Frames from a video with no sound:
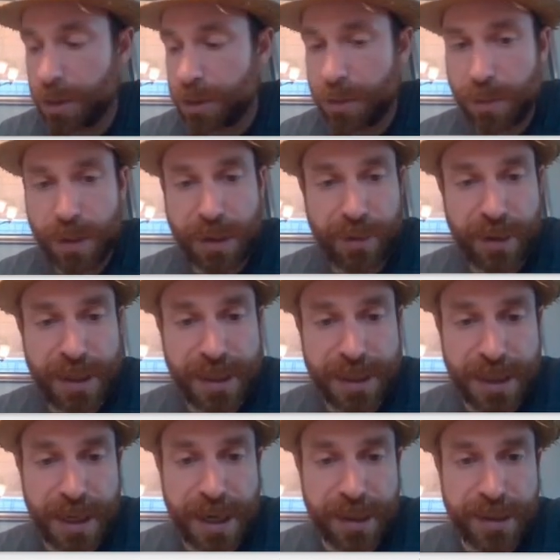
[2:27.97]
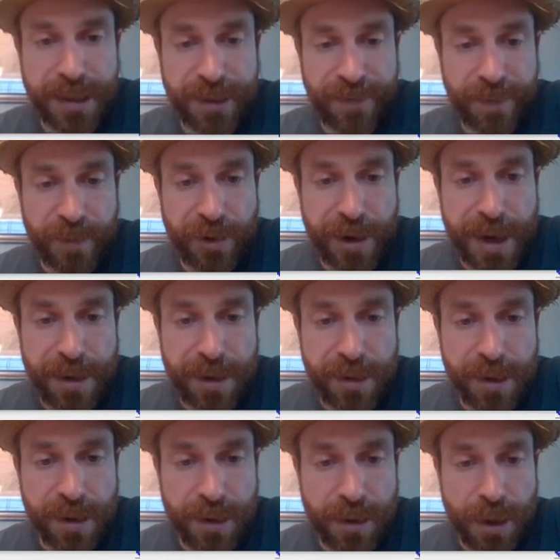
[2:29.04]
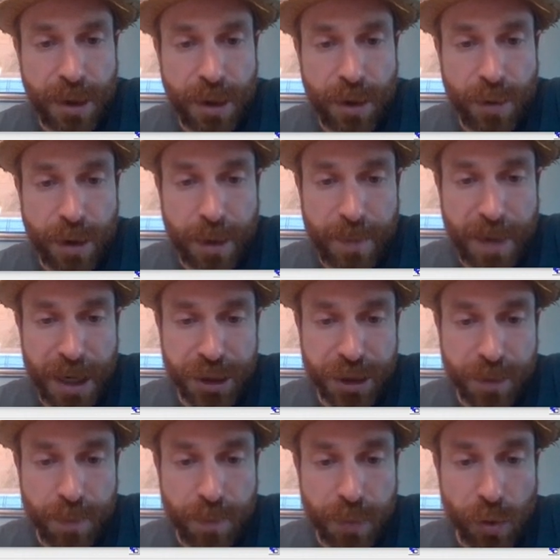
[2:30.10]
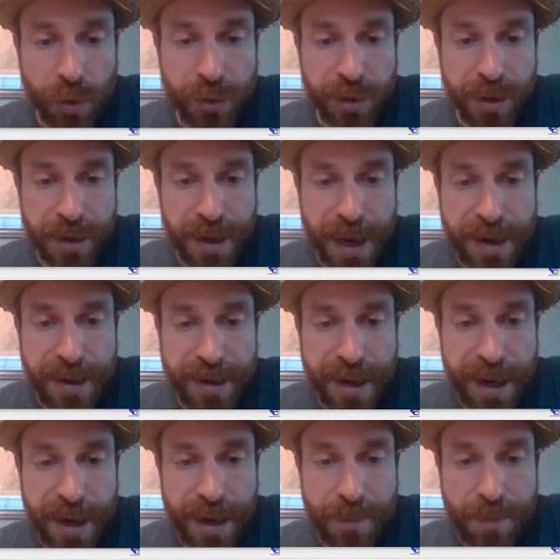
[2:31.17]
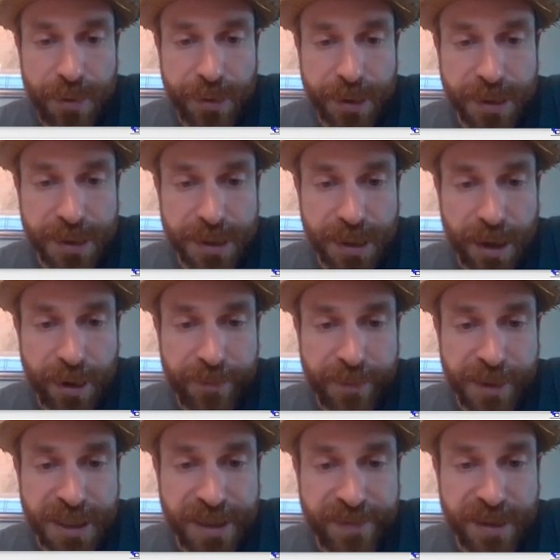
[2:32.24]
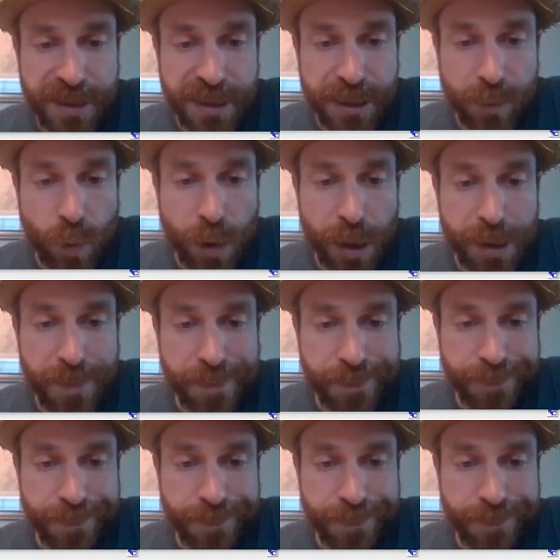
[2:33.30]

So we're going to disconnect this from ground. We're going to make sure both NAND gate inputs are receiving this 1